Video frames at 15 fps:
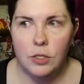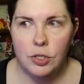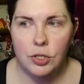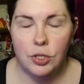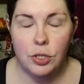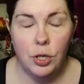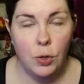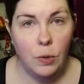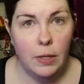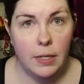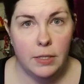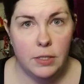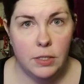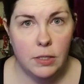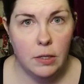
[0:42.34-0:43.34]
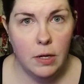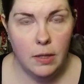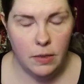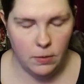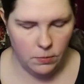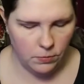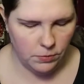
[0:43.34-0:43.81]
So let's look
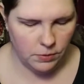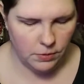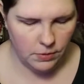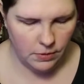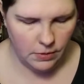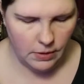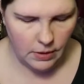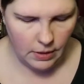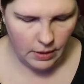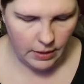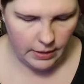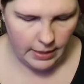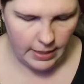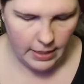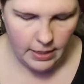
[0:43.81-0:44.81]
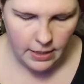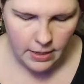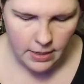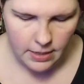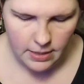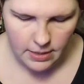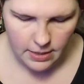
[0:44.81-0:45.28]
at those.
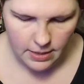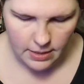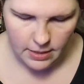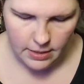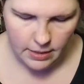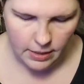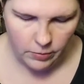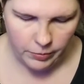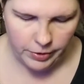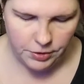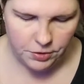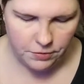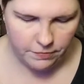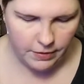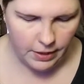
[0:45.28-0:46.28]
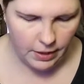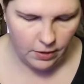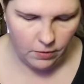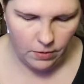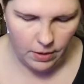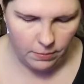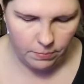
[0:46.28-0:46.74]
In the original
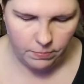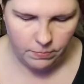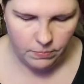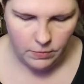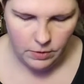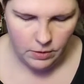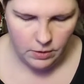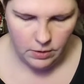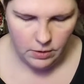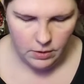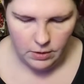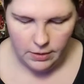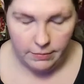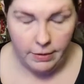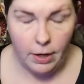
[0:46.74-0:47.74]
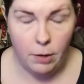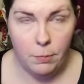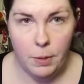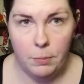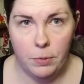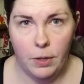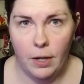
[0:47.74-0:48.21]
video, if I
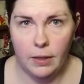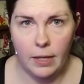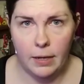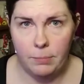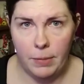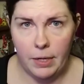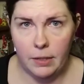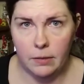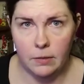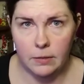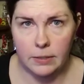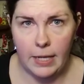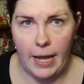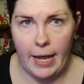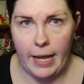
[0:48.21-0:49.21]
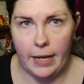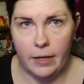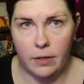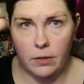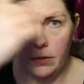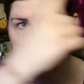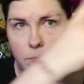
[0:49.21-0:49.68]
remember, I'll like make a little
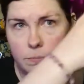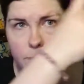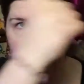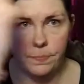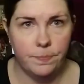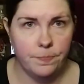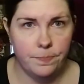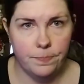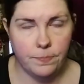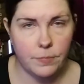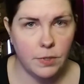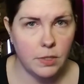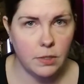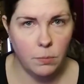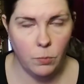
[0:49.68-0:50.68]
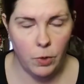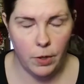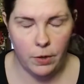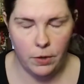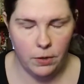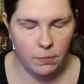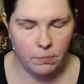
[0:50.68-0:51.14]
tag
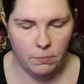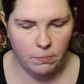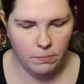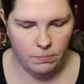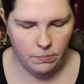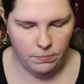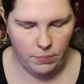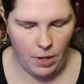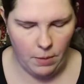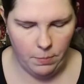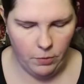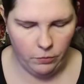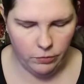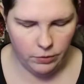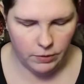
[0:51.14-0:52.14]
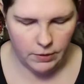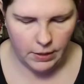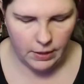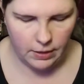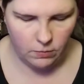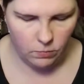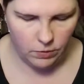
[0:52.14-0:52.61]
somewhere you can pop over and
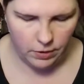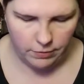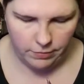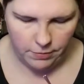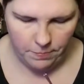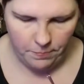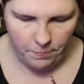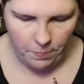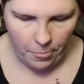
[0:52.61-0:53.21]
look at it, whatever.